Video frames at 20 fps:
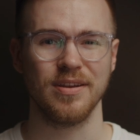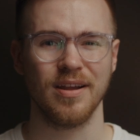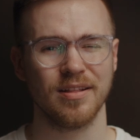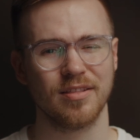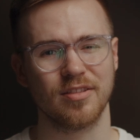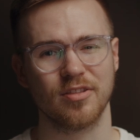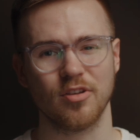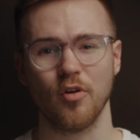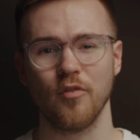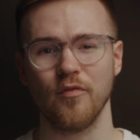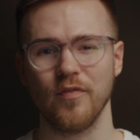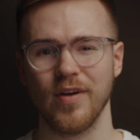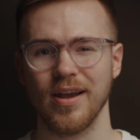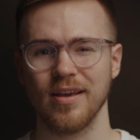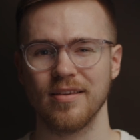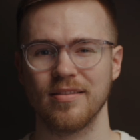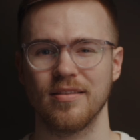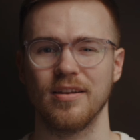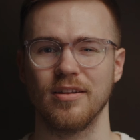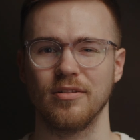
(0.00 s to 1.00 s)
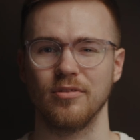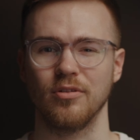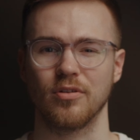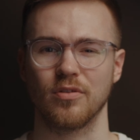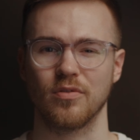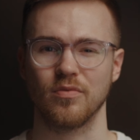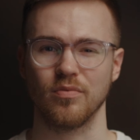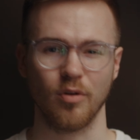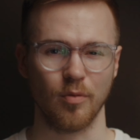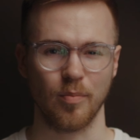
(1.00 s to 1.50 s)
not so fast that it
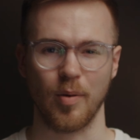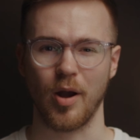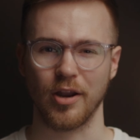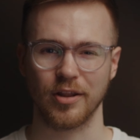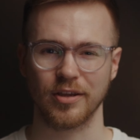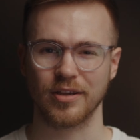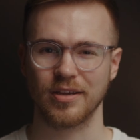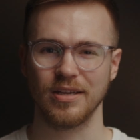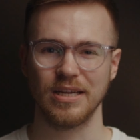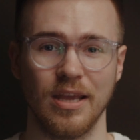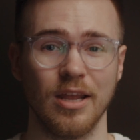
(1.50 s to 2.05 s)
looks robotic.